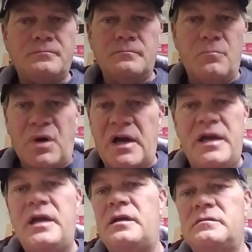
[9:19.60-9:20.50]

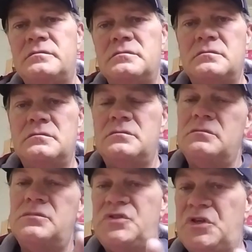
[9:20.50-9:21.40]
buying
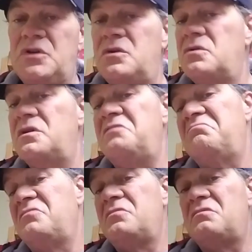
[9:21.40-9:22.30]
two
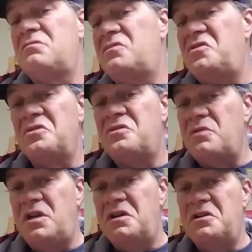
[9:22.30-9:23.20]
in 2 or
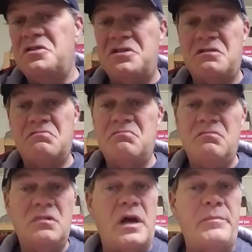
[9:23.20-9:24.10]
3 years,
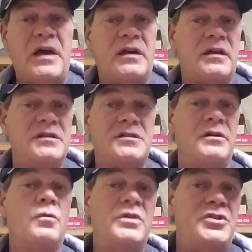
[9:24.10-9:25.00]
not bad
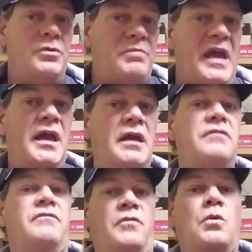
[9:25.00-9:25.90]
considering what you would
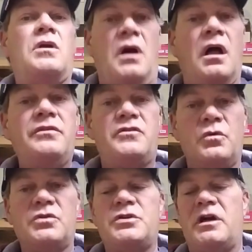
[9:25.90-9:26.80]
pay for on the
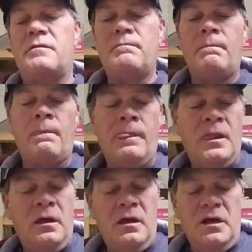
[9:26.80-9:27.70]
tool truck.
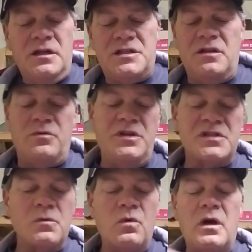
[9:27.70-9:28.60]
See, the
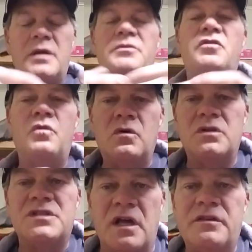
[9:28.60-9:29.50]
reason why
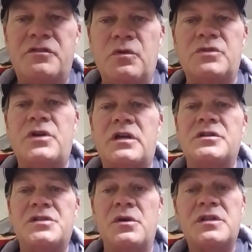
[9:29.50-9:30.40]
tools on the tool truck
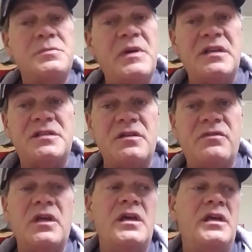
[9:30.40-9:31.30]
are so
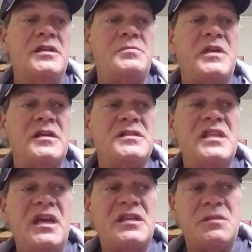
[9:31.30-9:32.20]
expensive is because
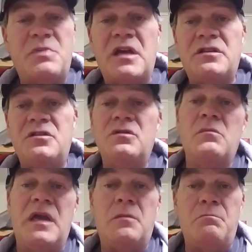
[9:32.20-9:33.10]
they expect you to
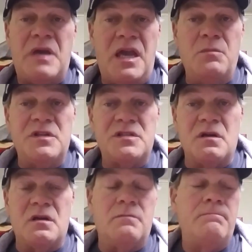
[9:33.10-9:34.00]
make payments
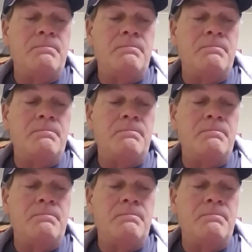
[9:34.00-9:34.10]
on them.